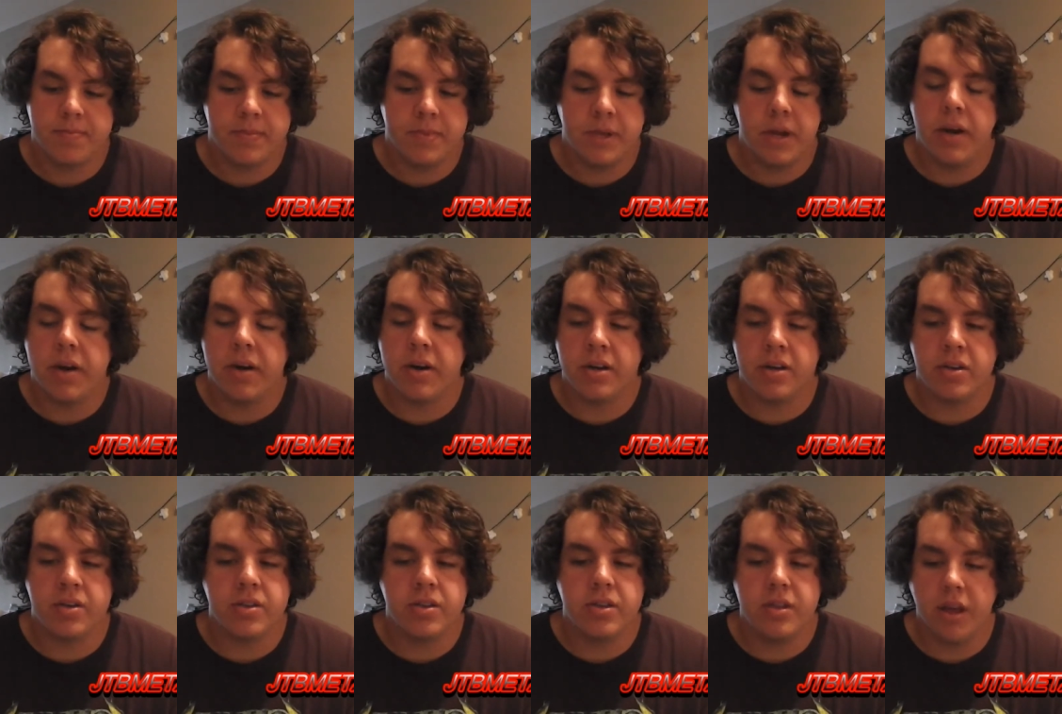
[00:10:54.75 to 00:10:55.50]
There
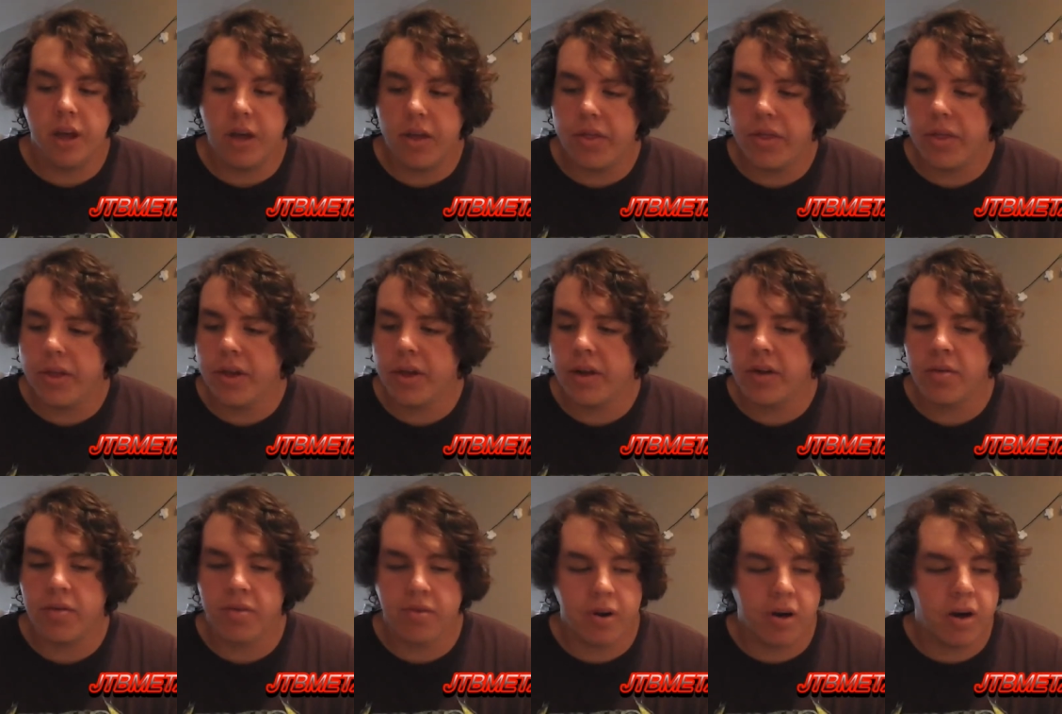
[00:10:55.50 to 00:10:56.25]
is
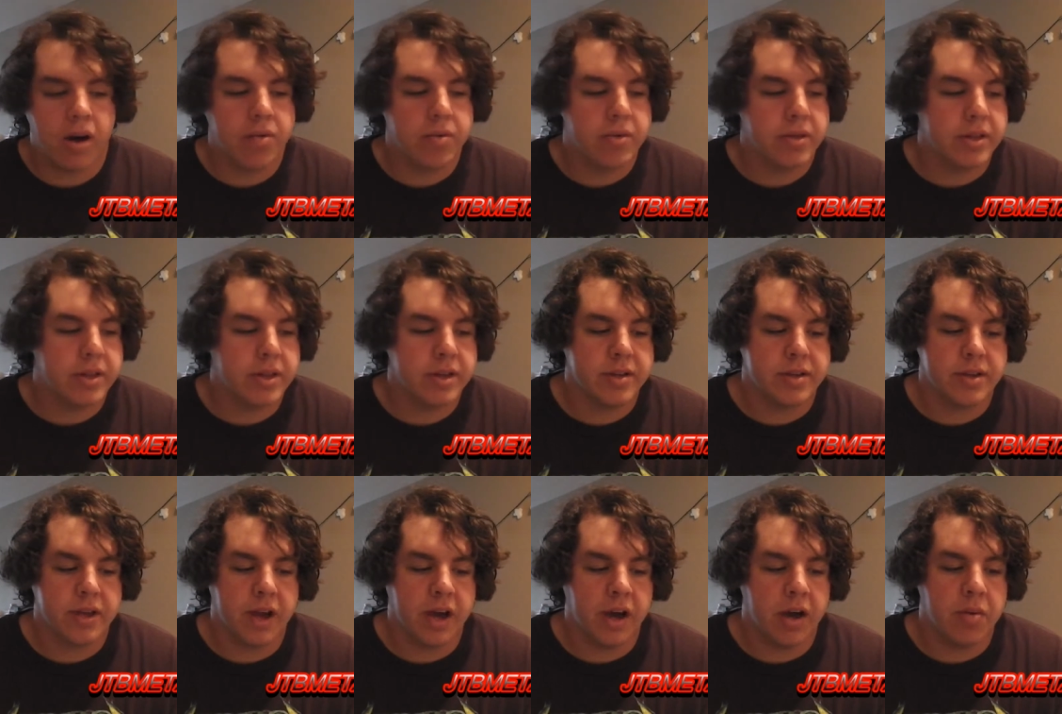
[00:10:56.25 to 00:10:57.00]
nothing wrong with
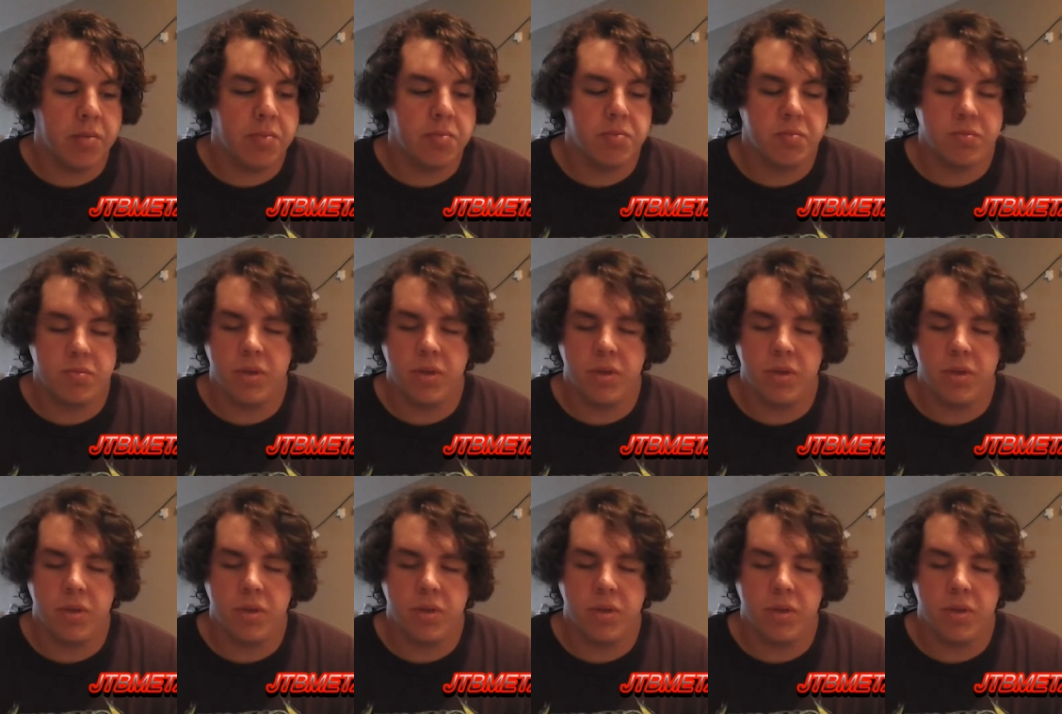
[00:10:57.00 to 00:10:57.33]
this album.